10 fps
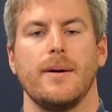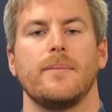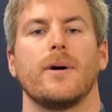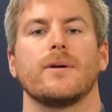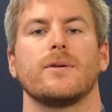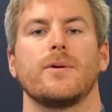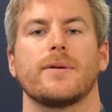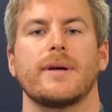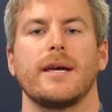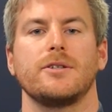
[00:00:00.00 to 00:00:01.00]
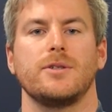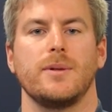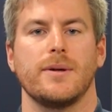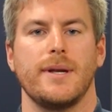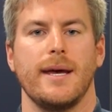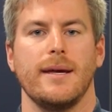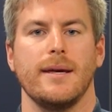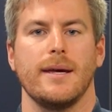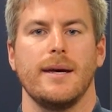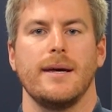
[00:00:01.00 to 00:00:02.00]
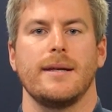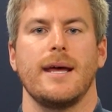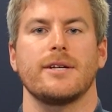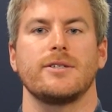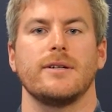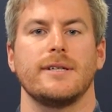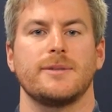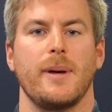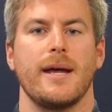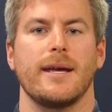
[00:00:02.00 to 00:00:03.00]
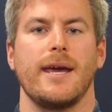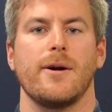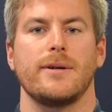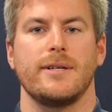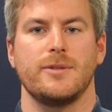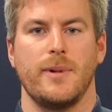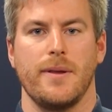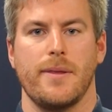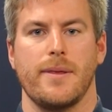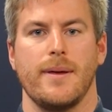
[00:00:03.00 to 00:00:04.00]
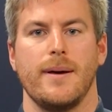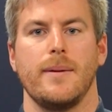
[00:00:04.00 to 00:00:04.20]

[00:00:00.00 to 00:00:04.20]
Martin Luther King Jr. Day, National Hispanic Heritage Month,